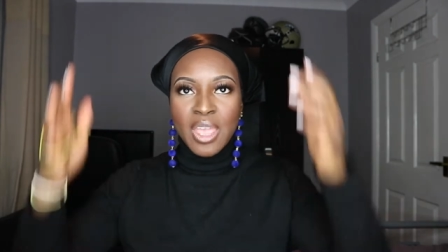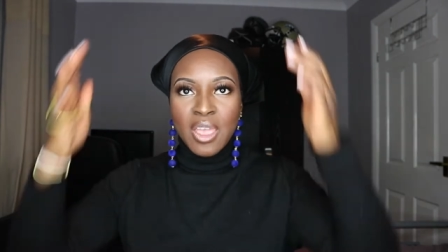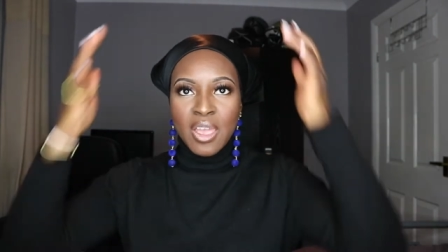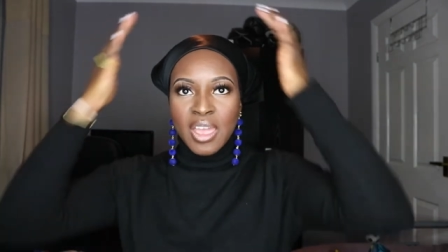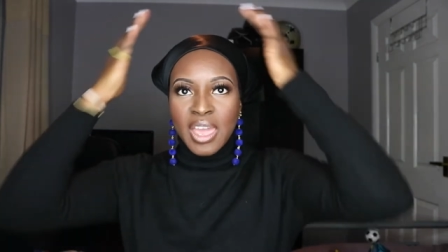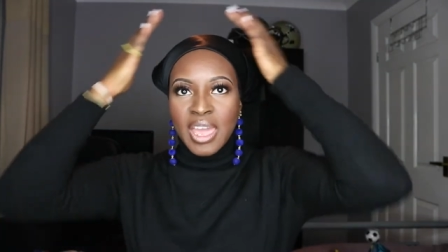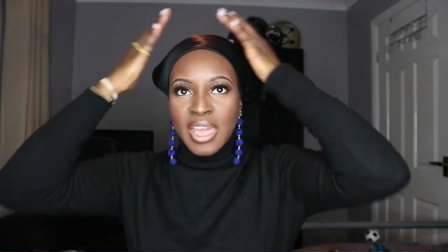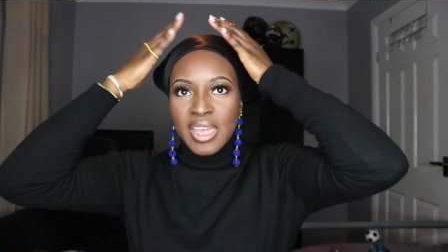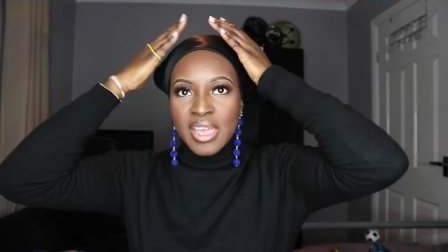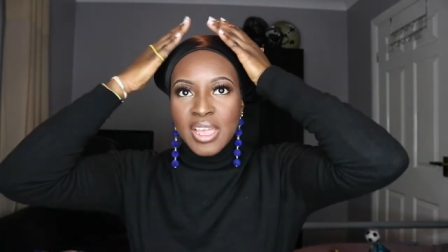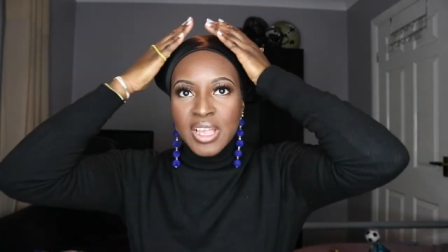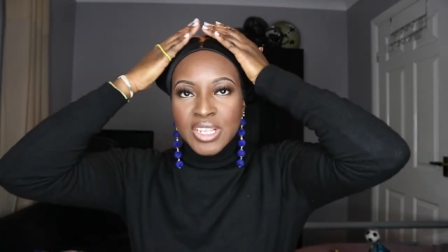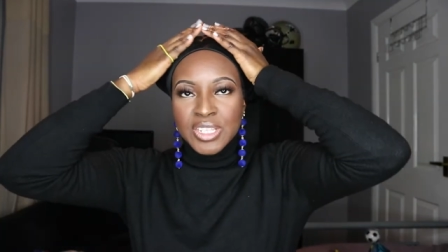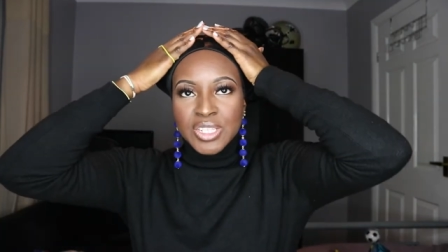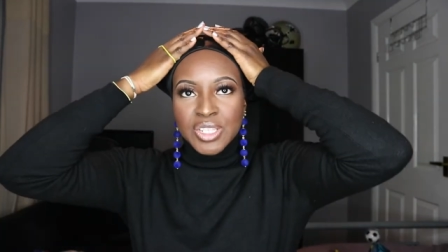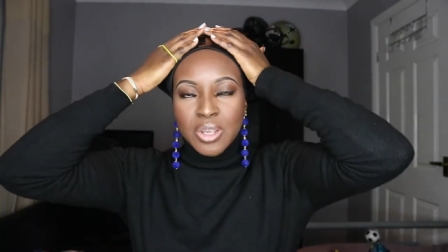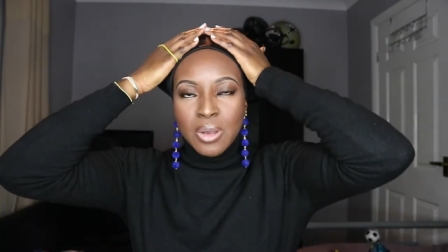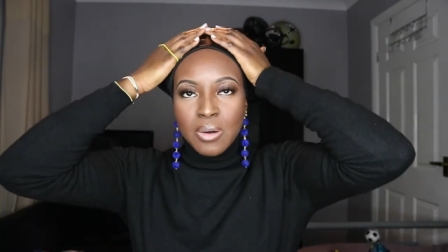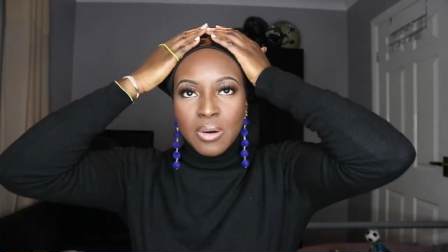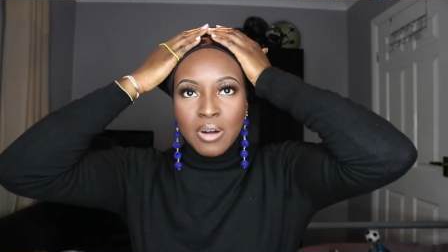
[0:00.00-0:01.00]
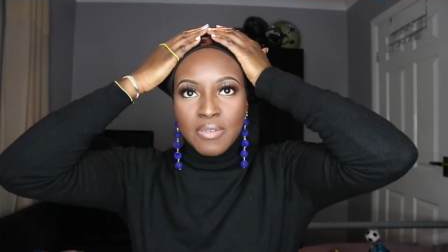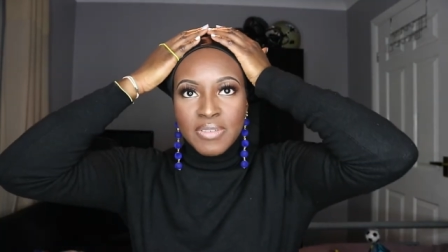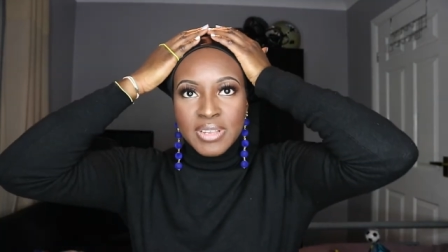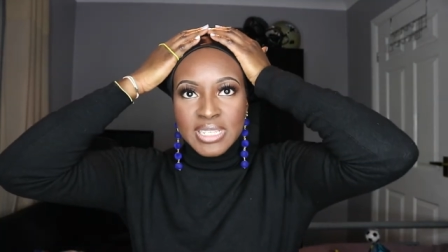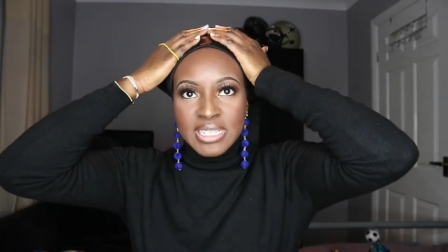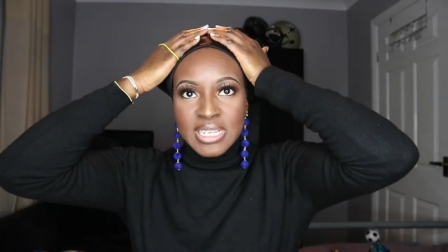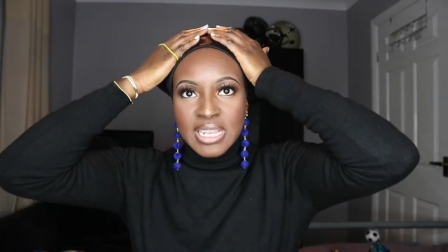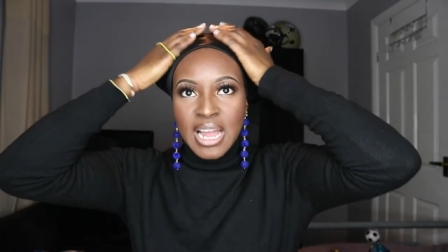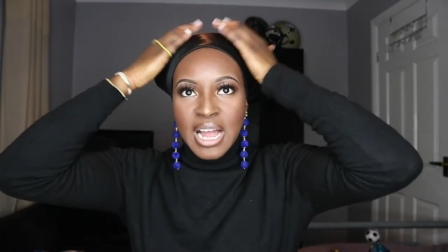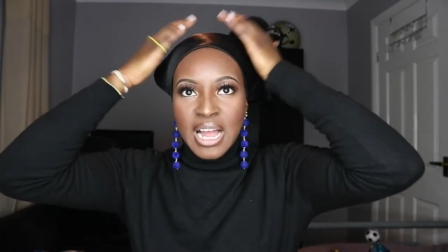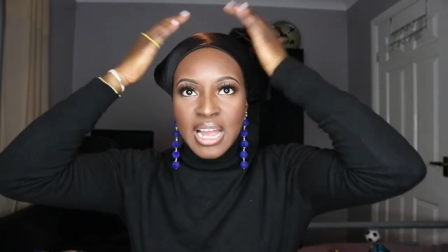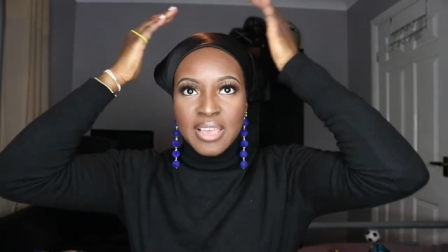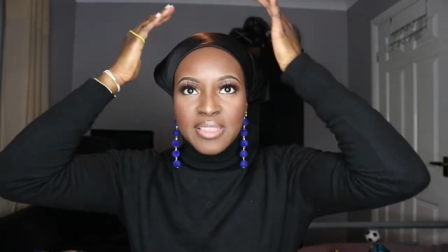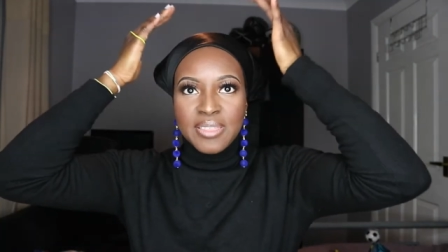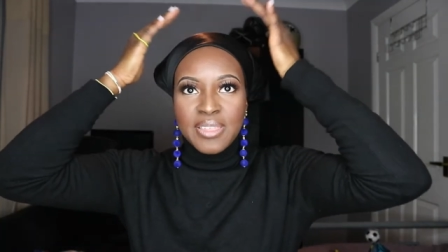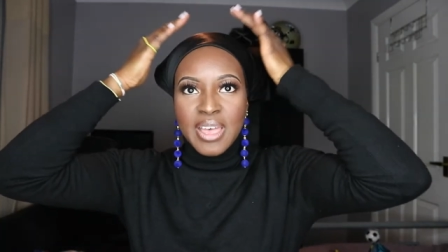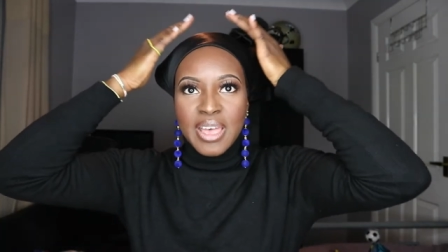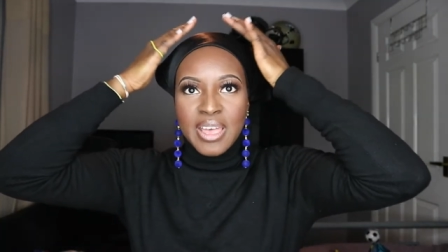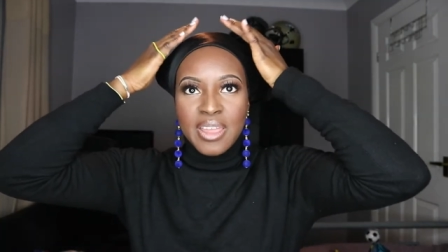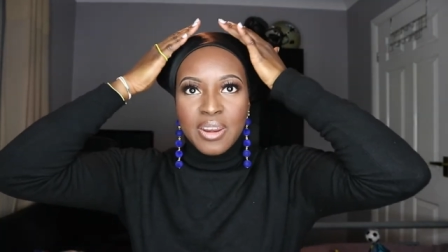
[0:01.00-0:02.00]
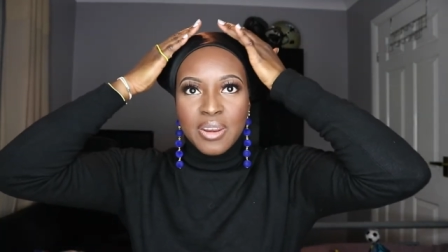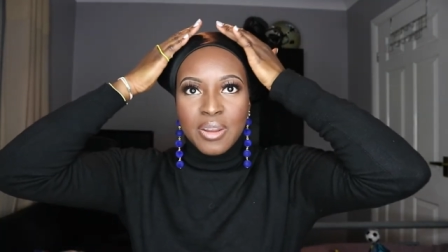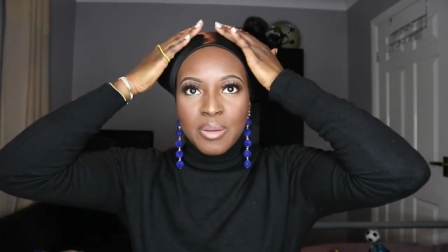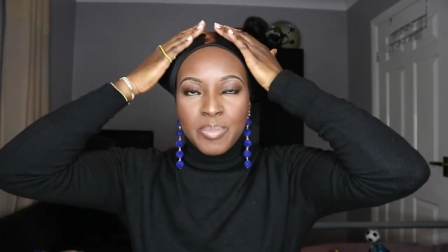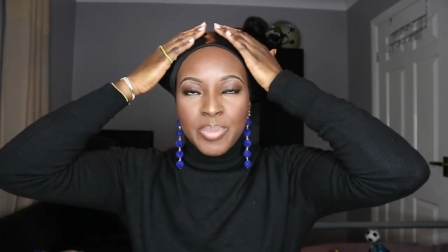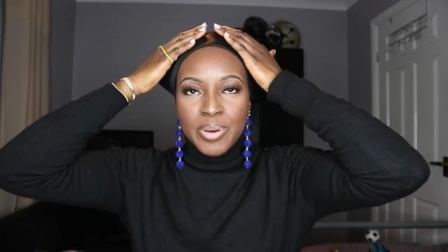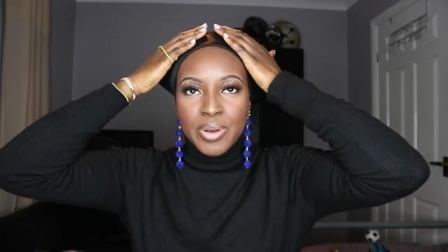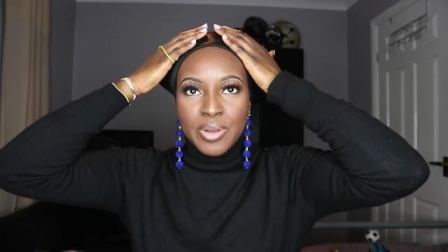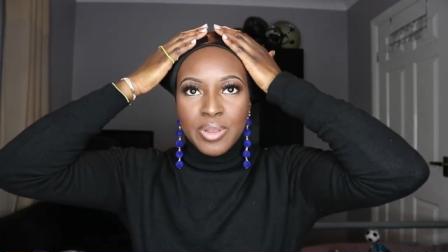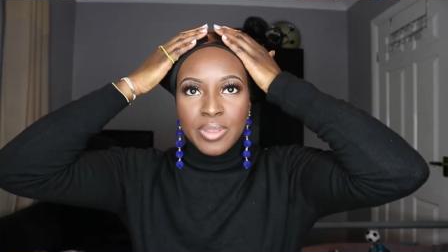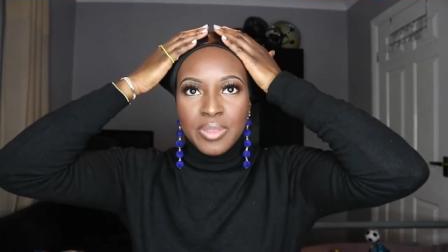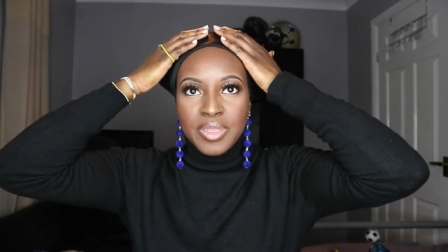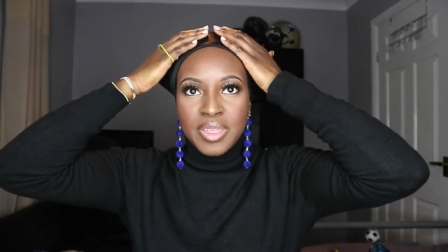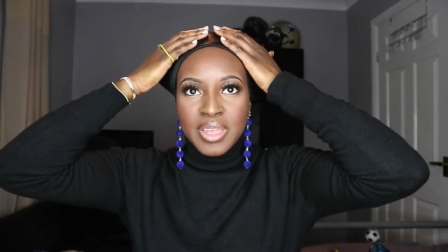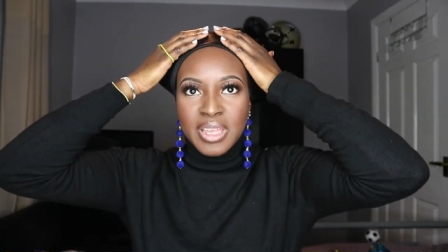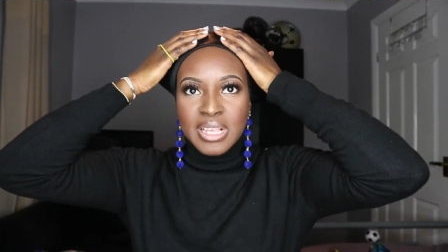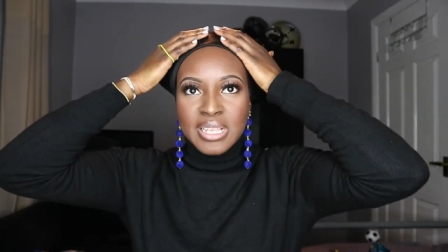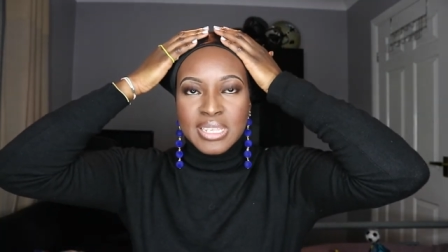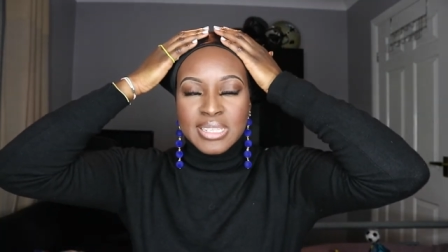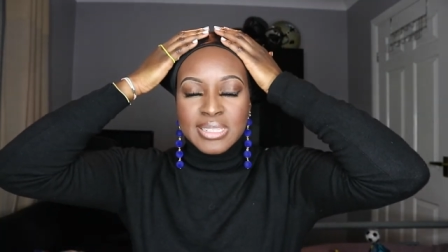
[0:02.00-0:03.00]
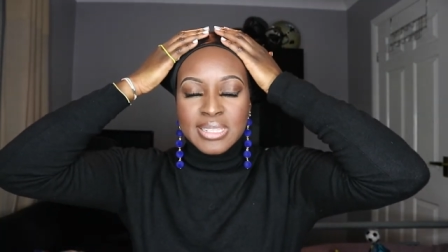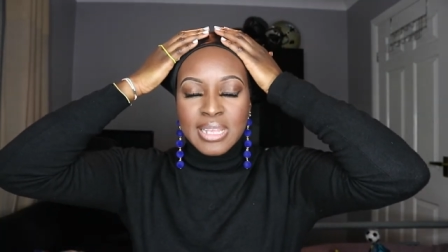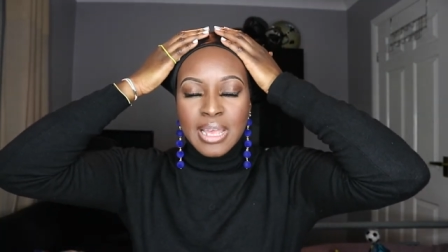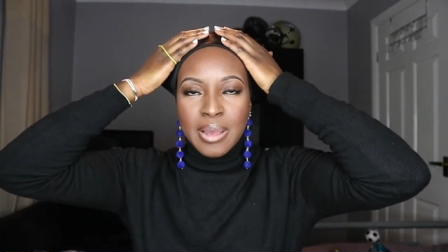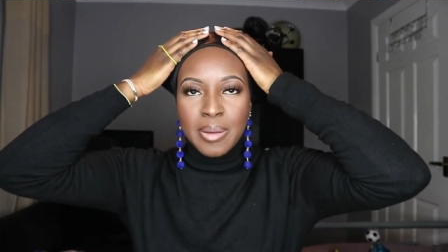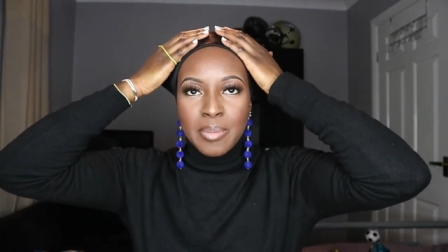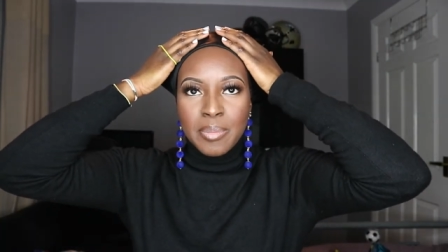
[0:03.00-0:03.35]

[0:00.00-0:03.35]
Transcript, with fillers: Okay, so obviously I then put this